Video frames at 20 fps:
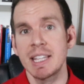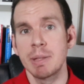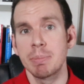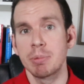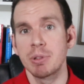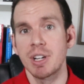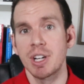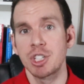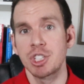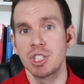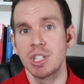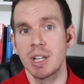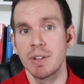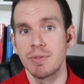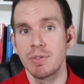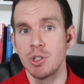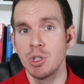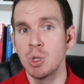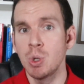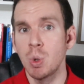in the production
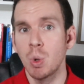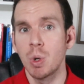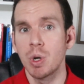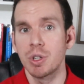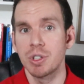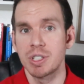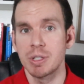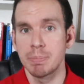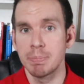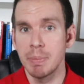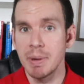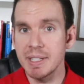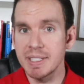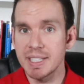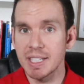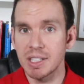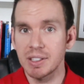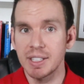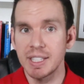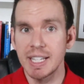of new oil
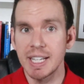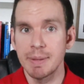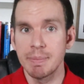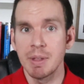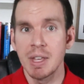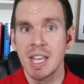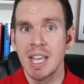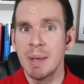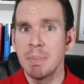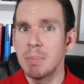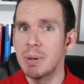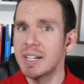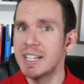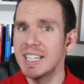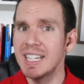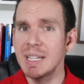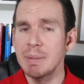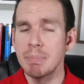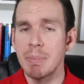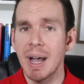domestically, but
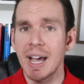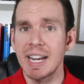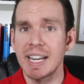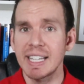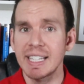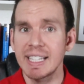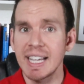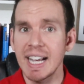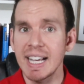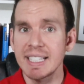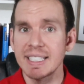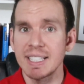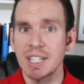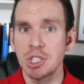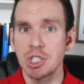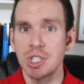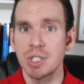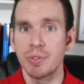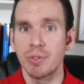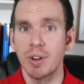getting mad at gas
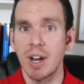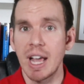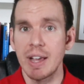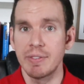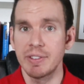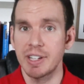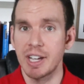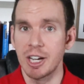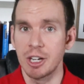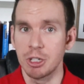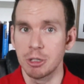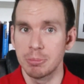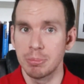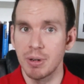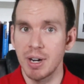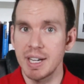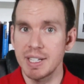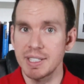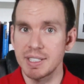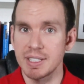stations for having higher
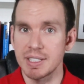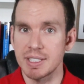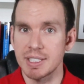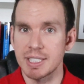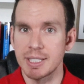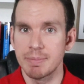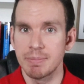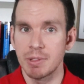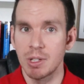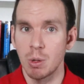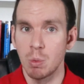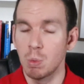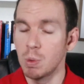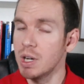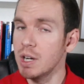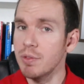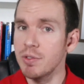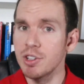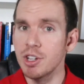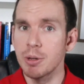prices.
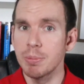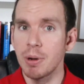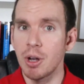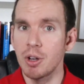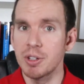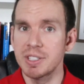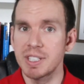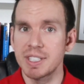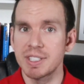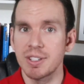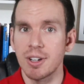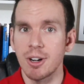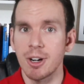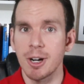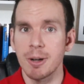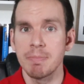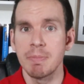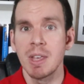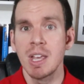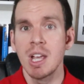Whatever your politics
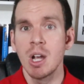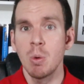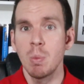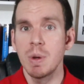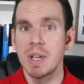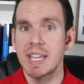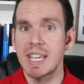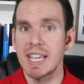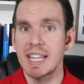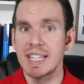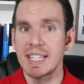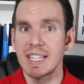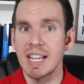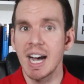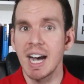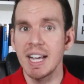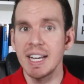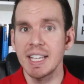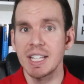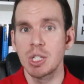are, we
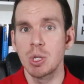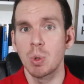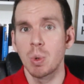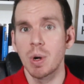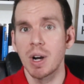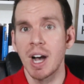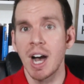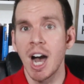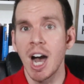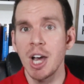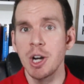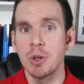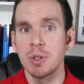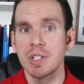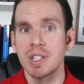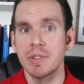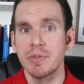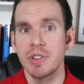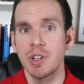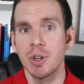cannot ignore
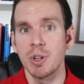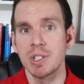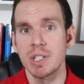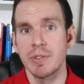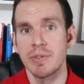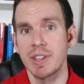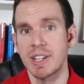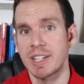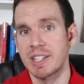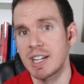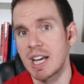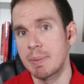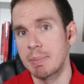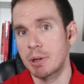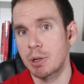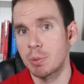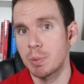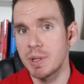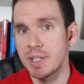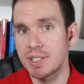hundreds of years of
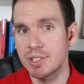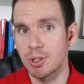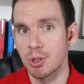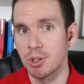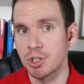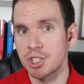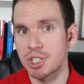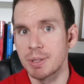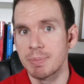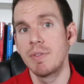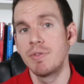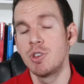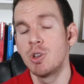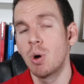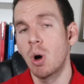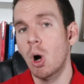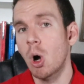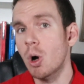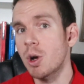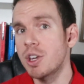economic research. If
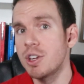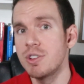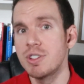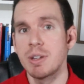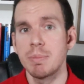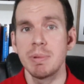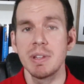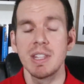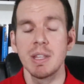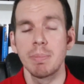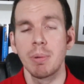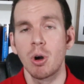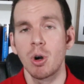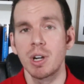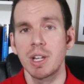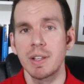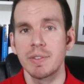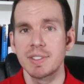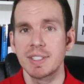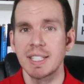you argue to be the
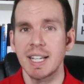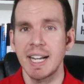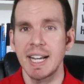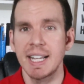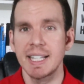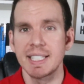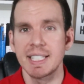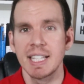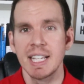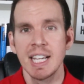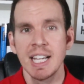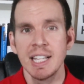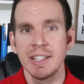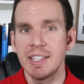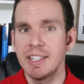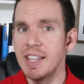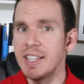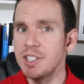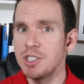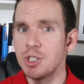party of science,
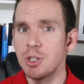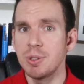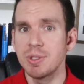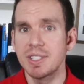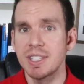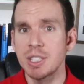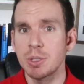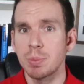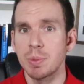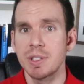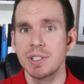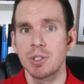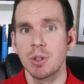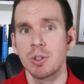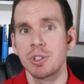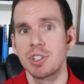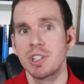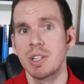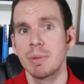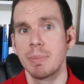and let's use this
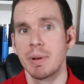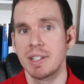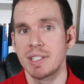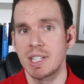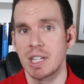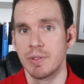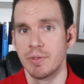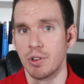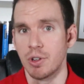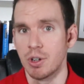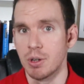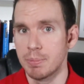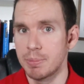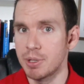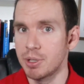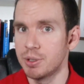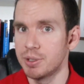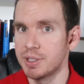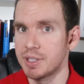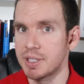research to the best of our
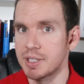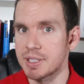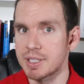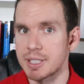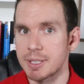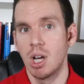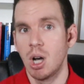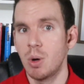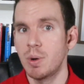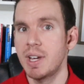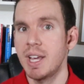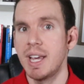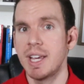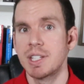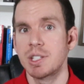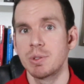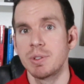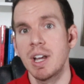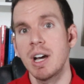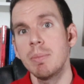abilities. Okay,
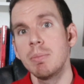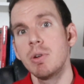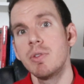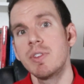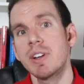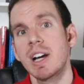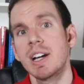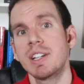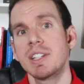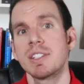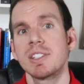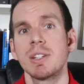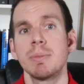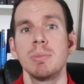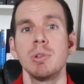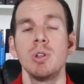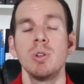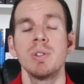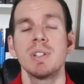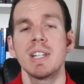so now moving on to
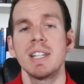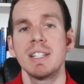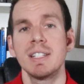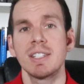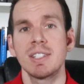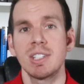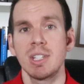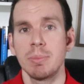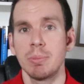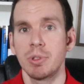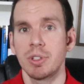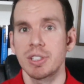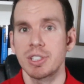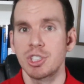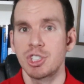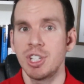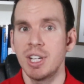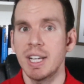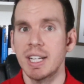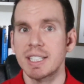some news and stimulus
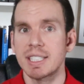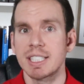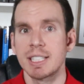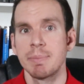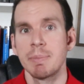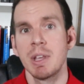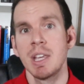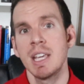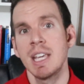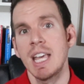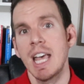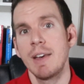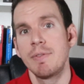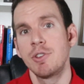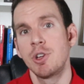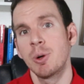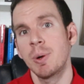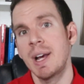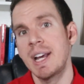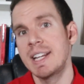checks.
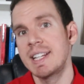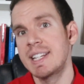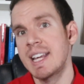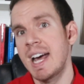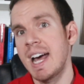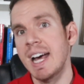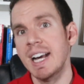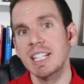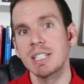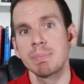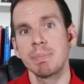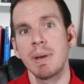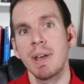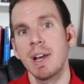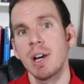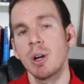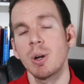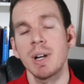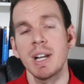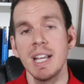If you're a
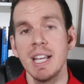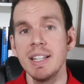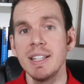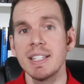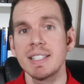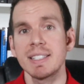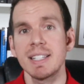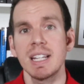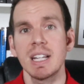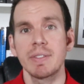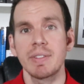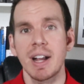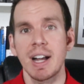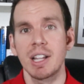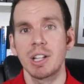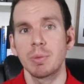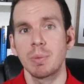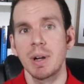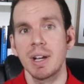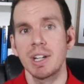taxpayer in the state of
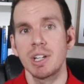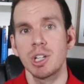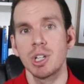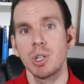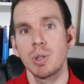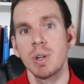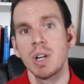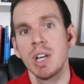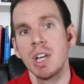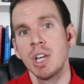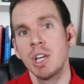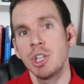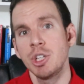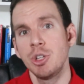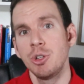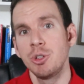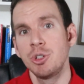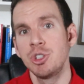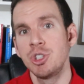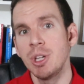Colorado,
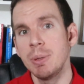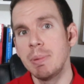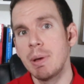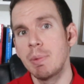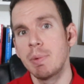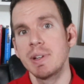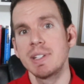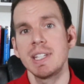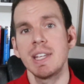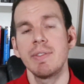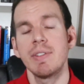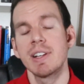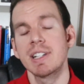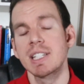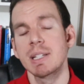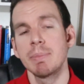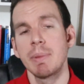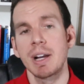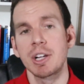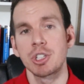you should be receiving
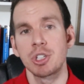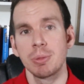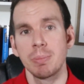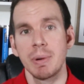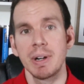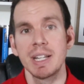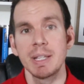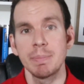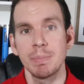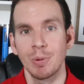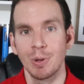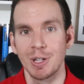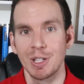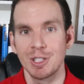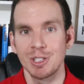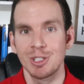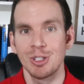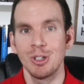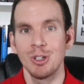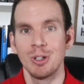some extra money pretty
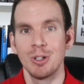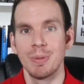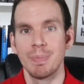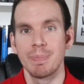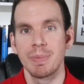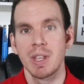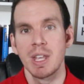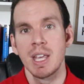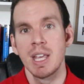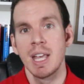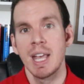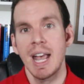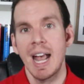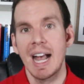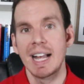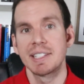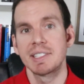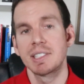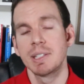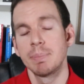soon.
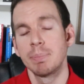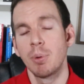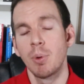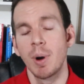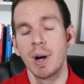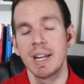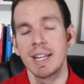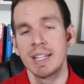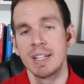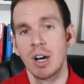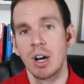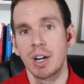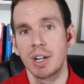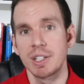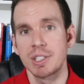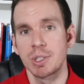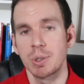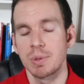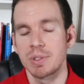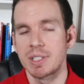At some point in
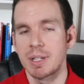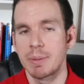August or